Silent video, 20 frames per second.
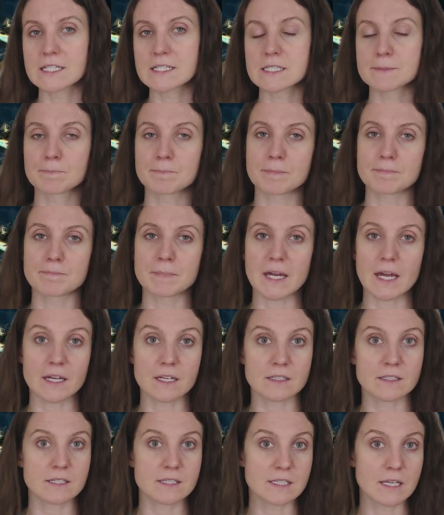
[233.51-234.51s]
I expect
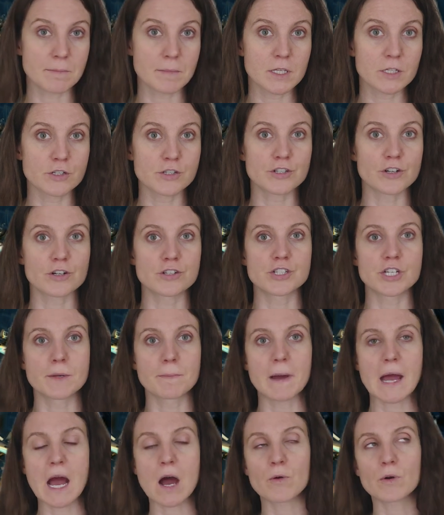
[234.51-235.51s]
expect similar
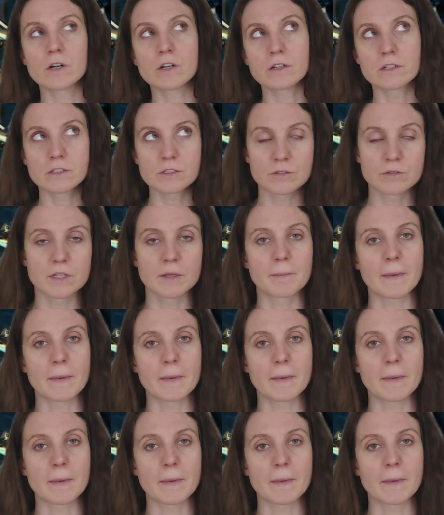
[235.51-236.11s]
charging power